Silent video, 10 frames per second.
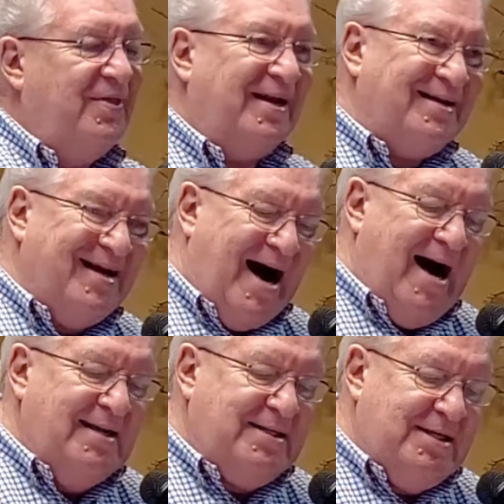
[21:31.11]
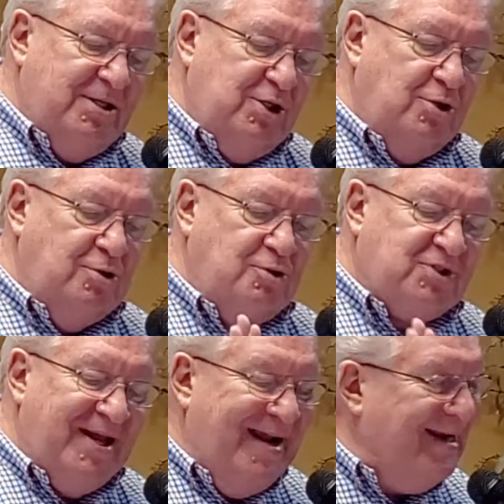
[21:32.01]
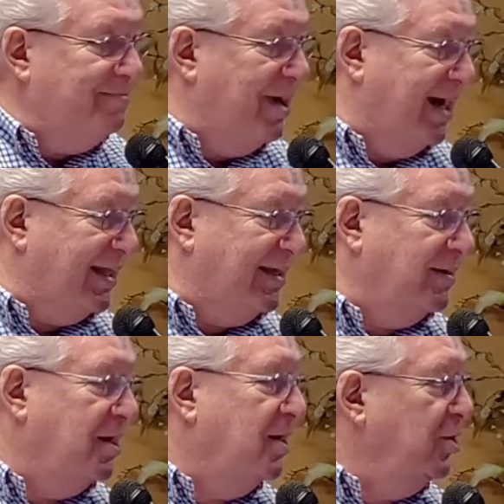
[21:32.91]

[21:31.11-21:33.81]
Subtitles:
that God can use anybody